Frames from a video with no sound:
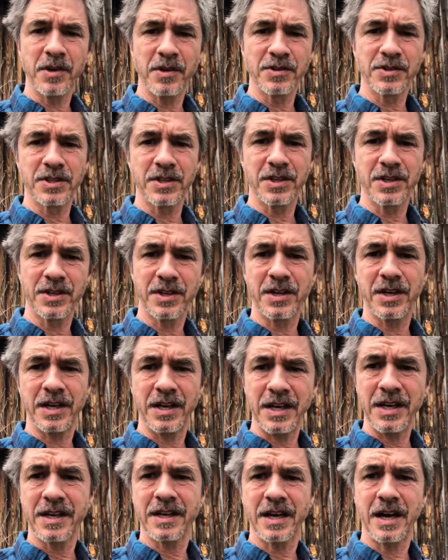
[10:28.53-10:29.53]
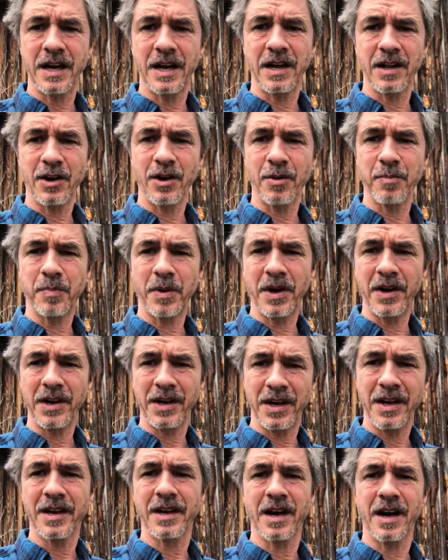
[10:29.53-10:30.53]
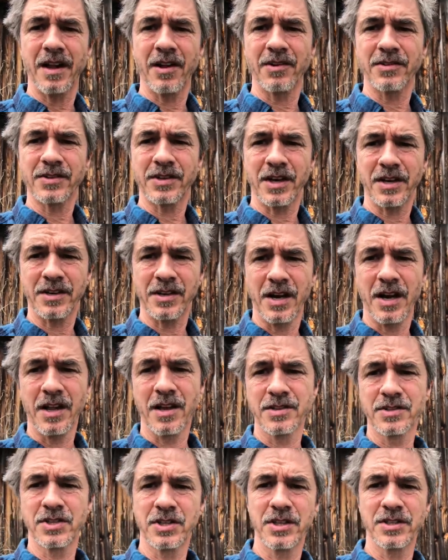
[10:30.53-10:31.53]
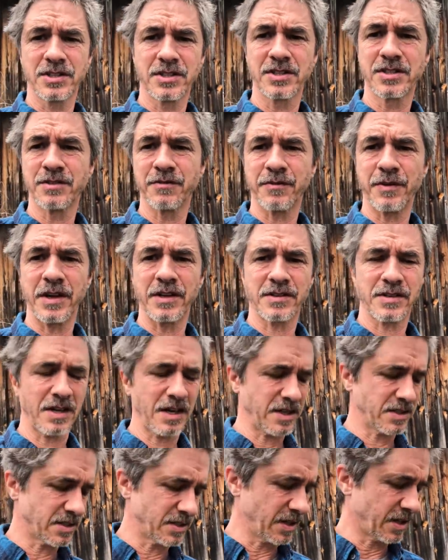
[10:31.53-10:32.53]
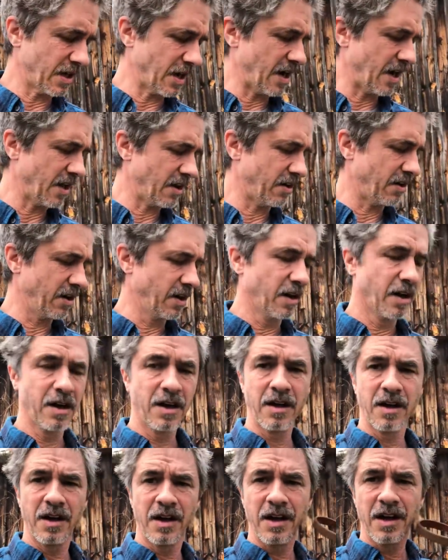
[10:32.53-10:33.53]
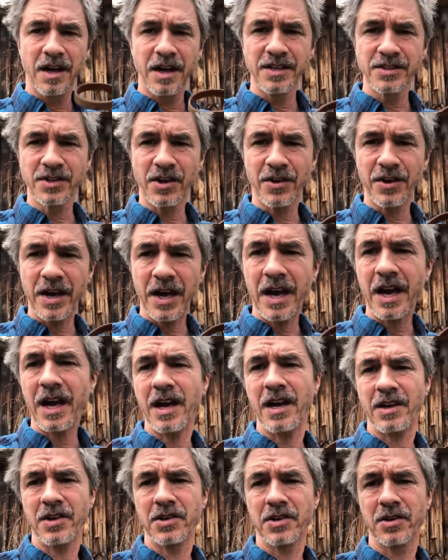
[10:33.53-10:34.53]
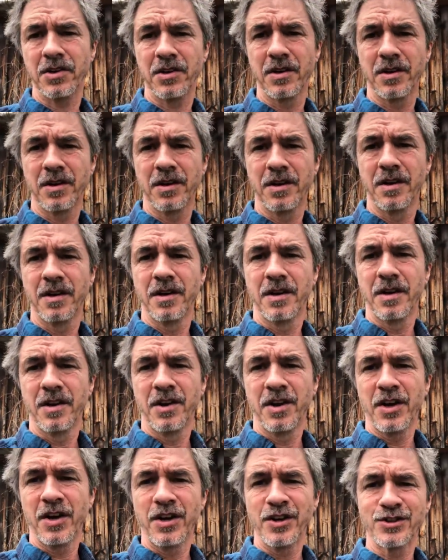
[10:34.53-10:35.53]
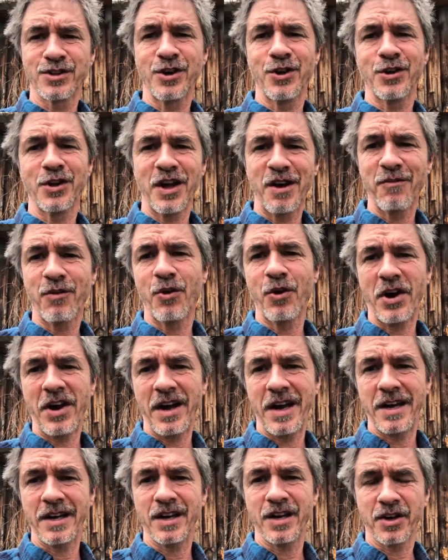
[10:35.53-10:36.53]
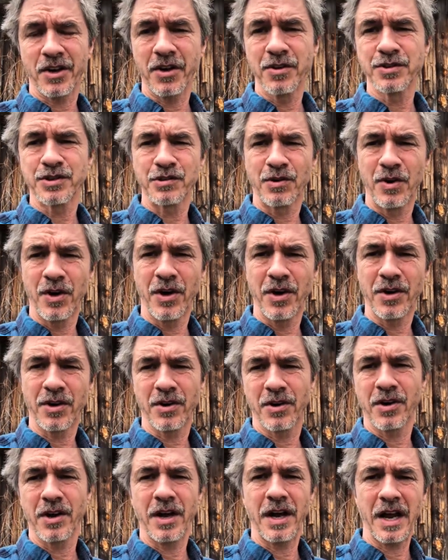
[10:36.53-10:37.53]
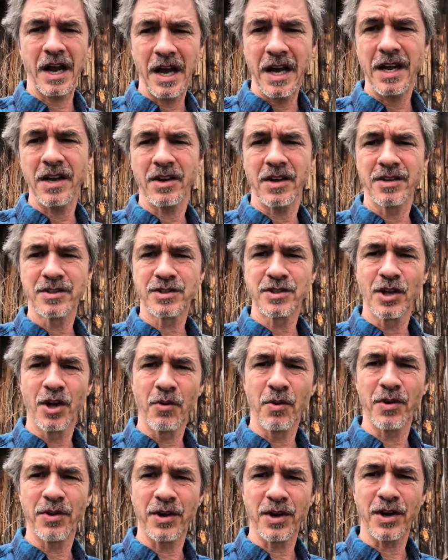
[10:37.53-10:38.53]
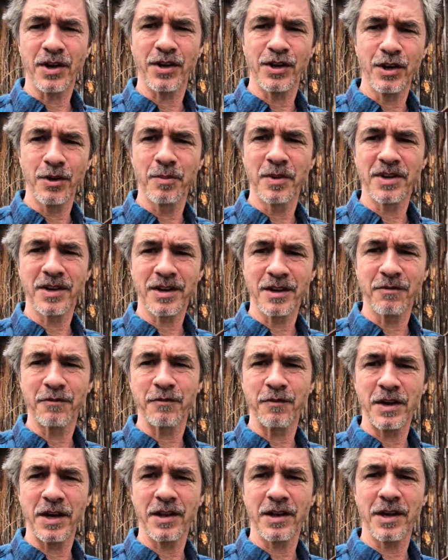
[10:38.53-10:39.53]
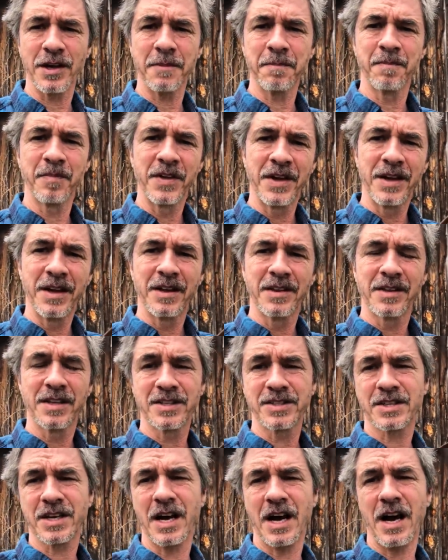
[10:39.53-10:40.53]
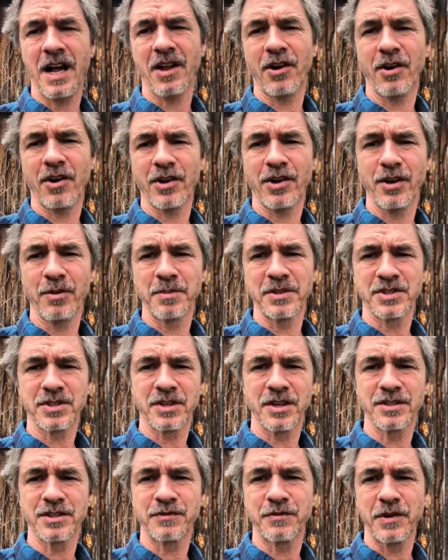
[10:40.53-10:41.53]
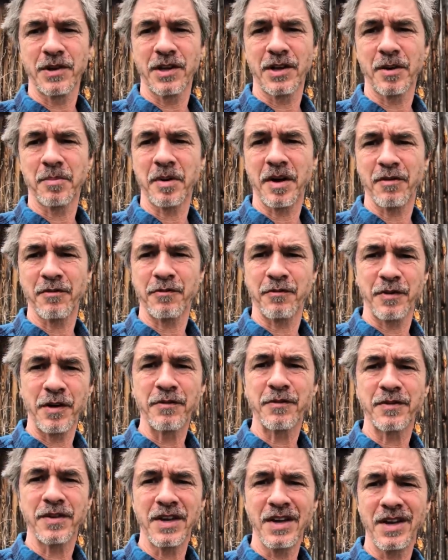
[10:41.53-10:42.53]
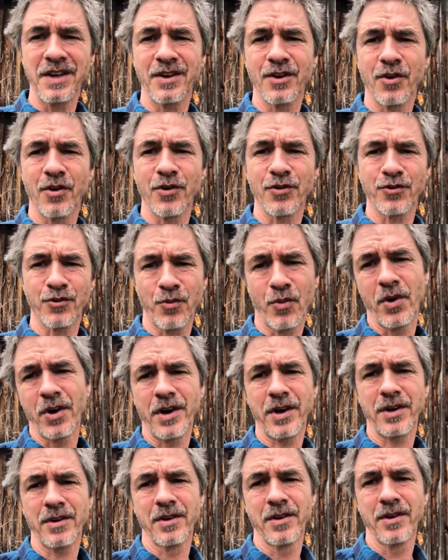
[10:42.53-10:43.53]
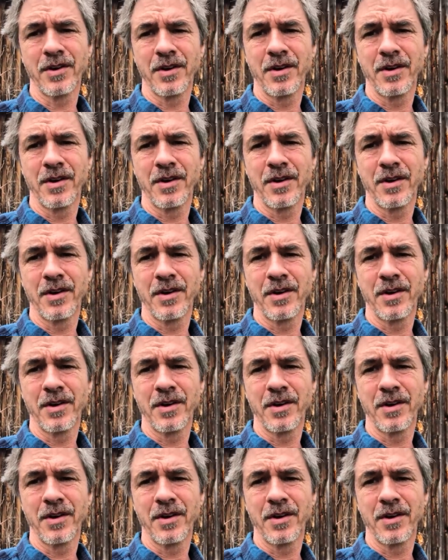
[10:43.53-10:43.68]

I'm using an E-Collar by E-Collar Technologies. It's a fantastic collar. He's on 8. He's on level 8. It goes to 100. 8 is lower than a human can feel it. This collar, a human starts feeling about 15 or 20.